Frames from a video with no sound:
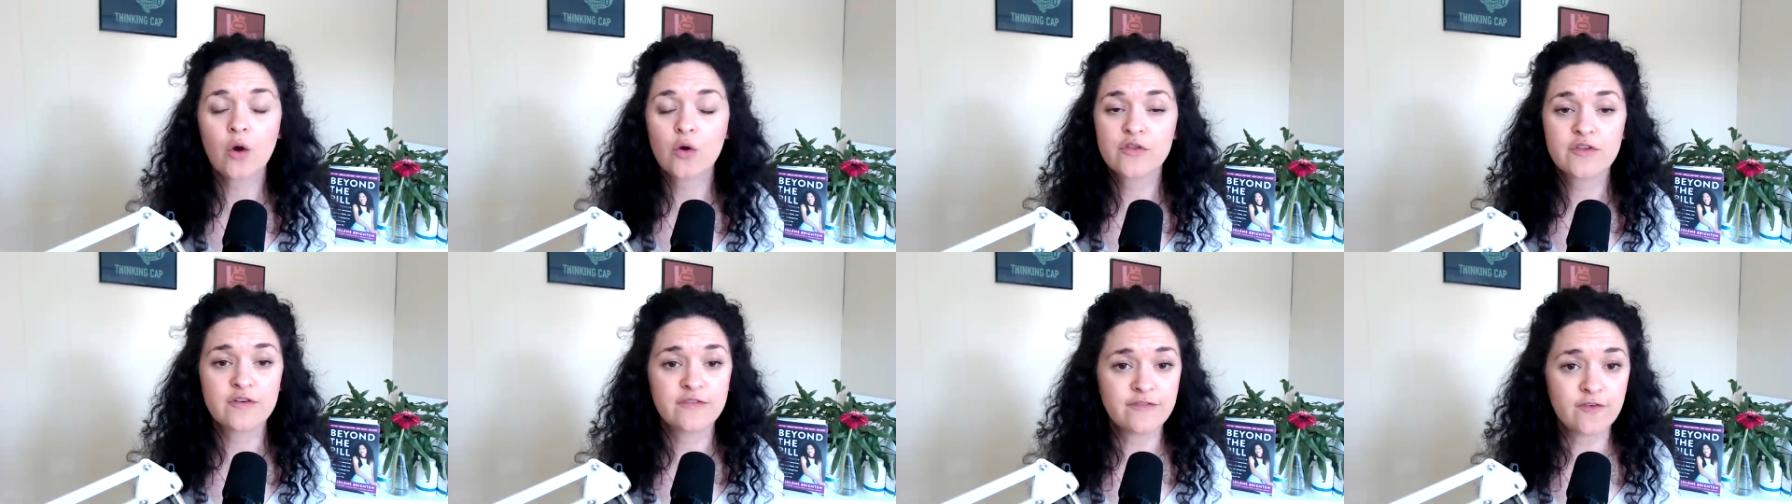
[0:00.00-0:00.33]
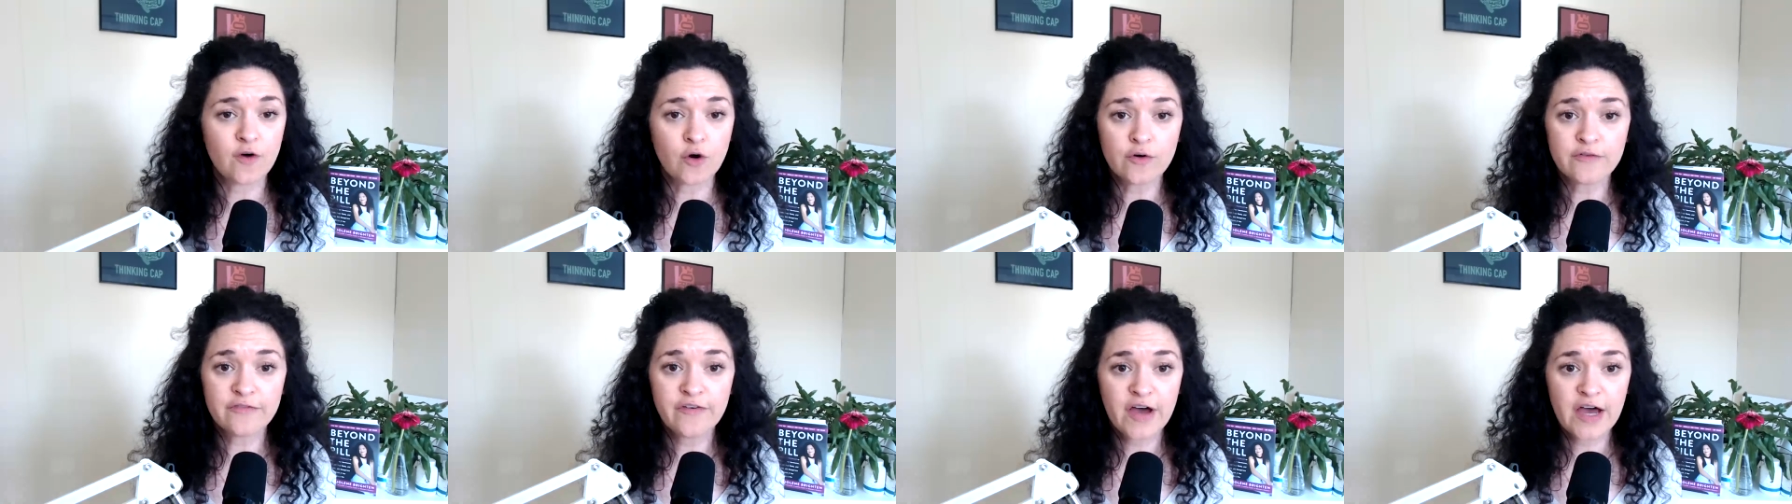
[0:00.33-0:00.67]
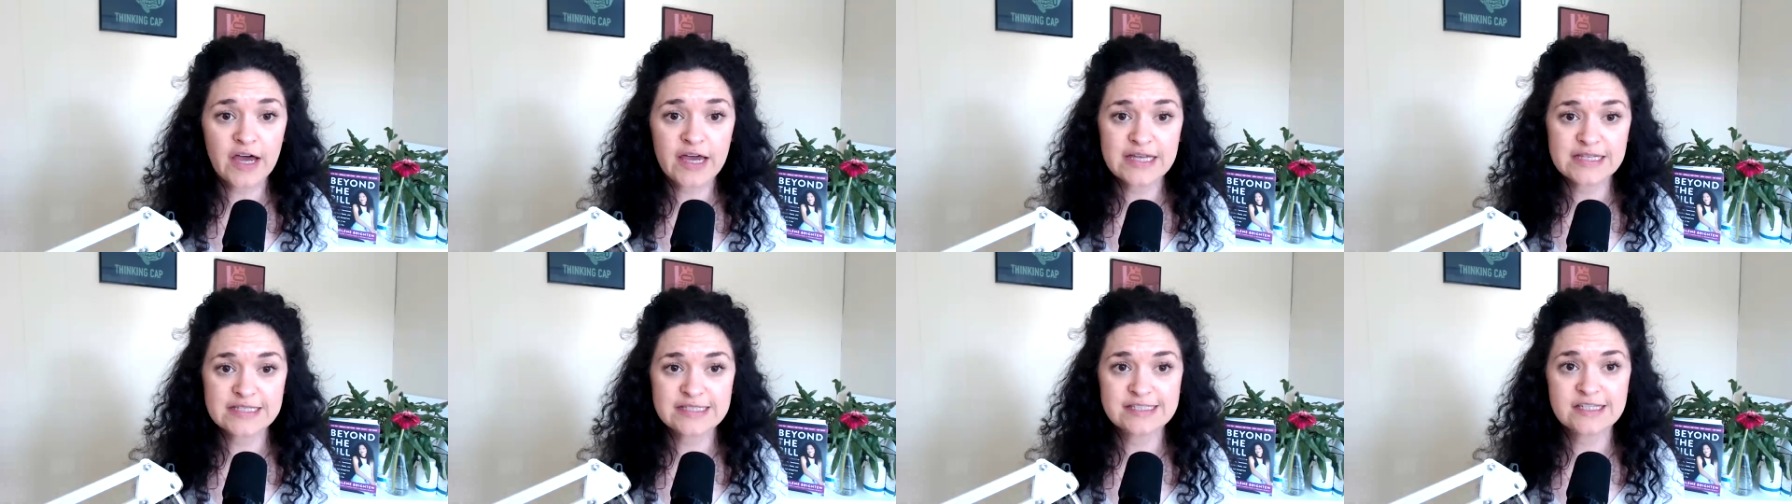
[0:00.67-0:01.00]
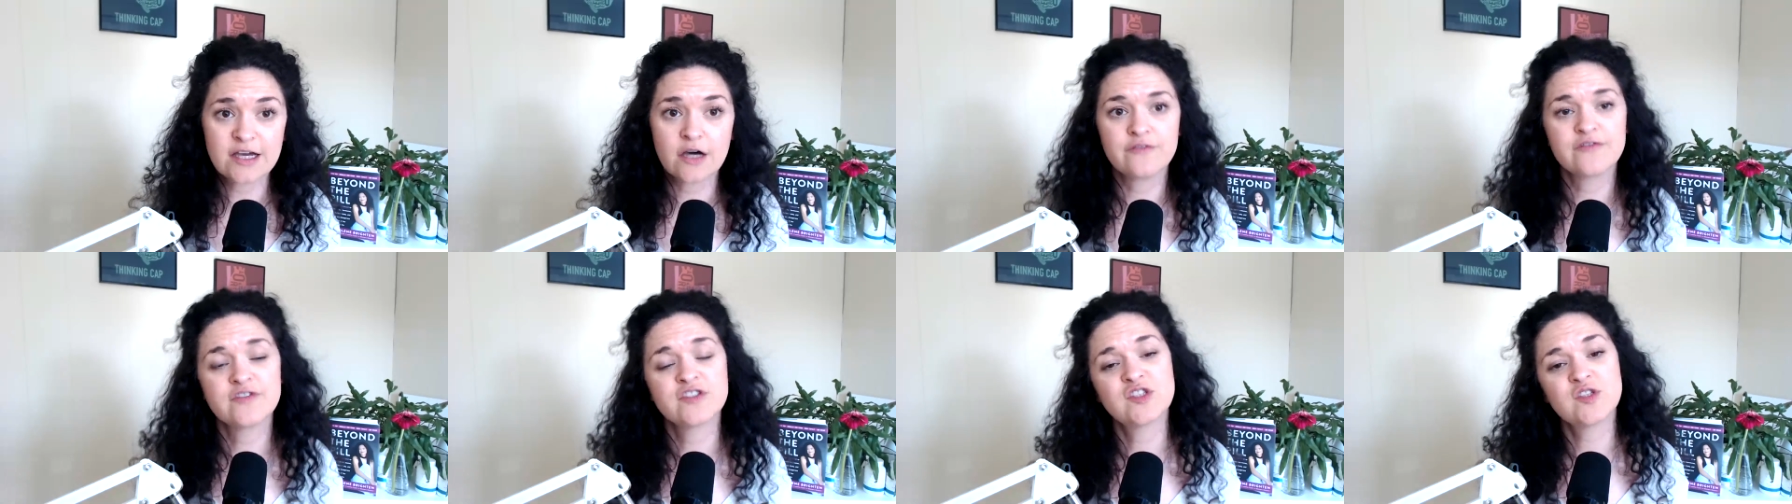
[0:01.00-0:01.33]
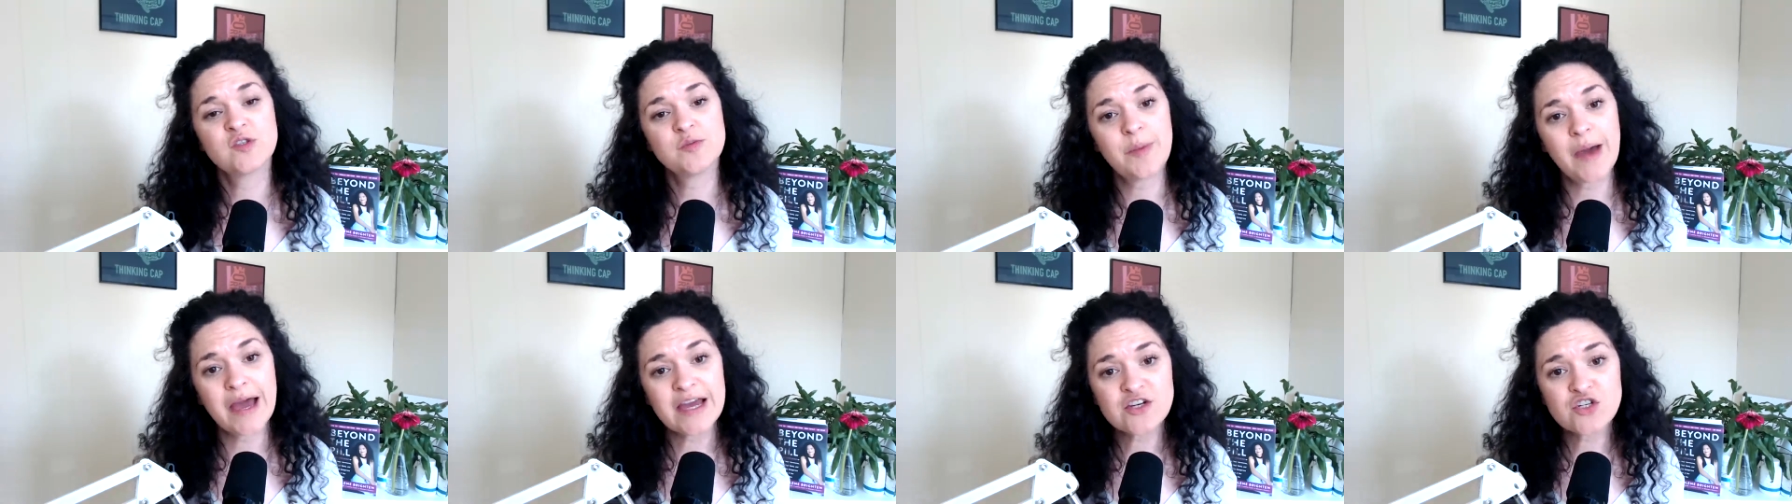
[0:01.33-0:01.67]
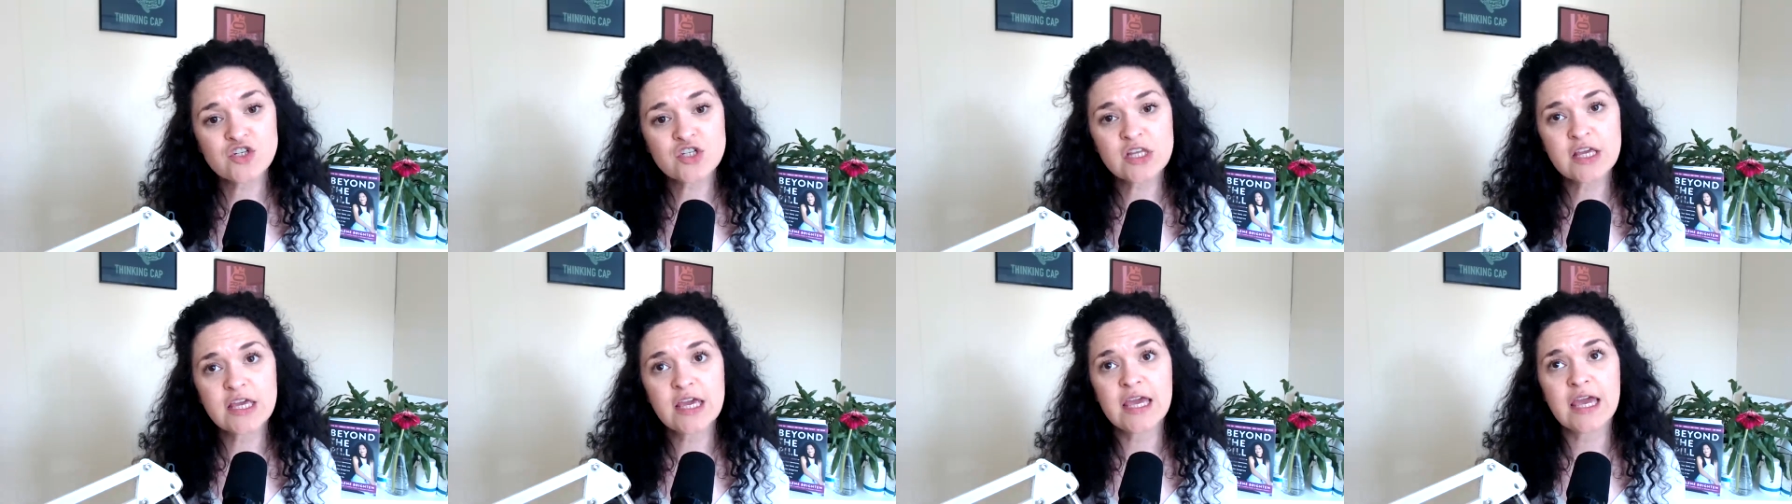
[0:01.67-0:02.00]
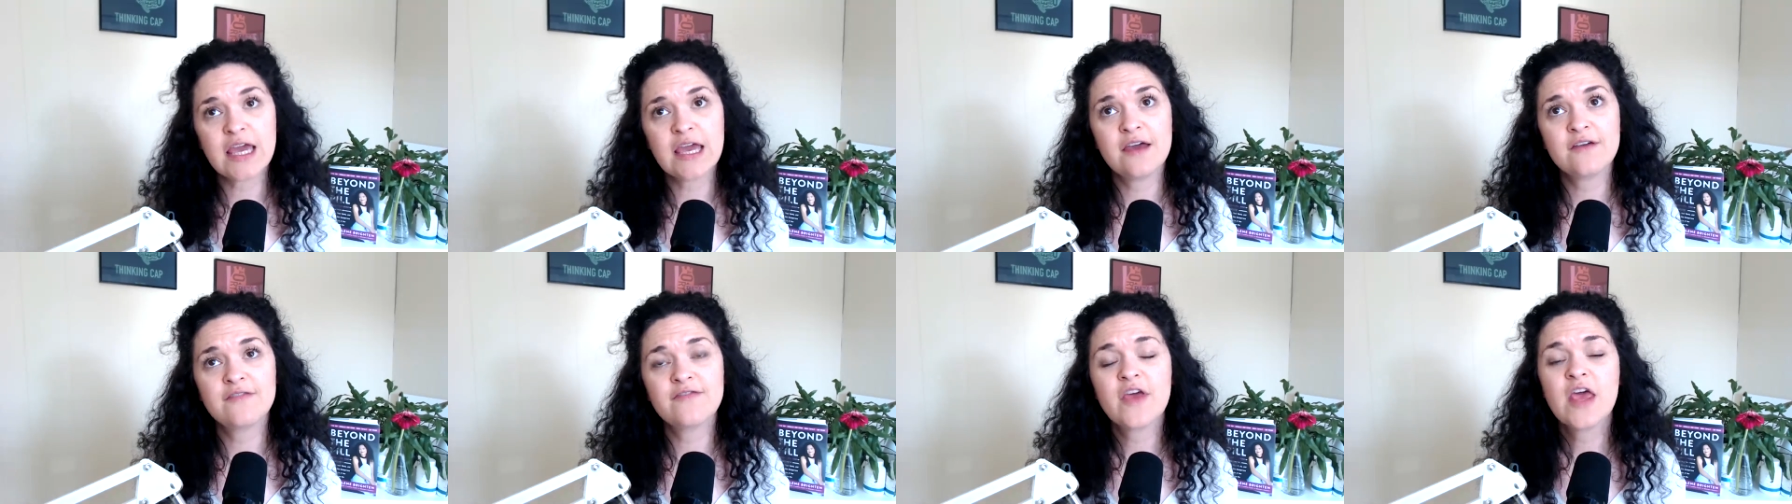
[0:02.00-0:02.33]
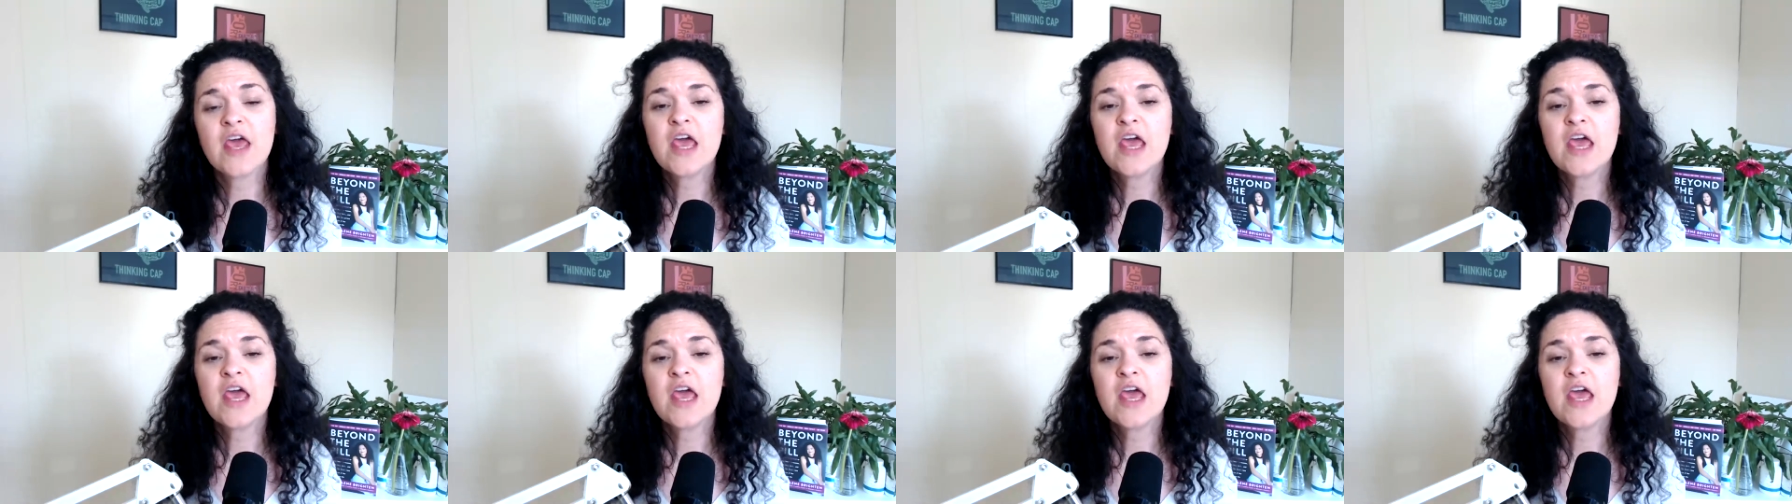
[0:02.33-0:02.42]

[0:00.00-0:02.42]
or the vulva itself, especially if,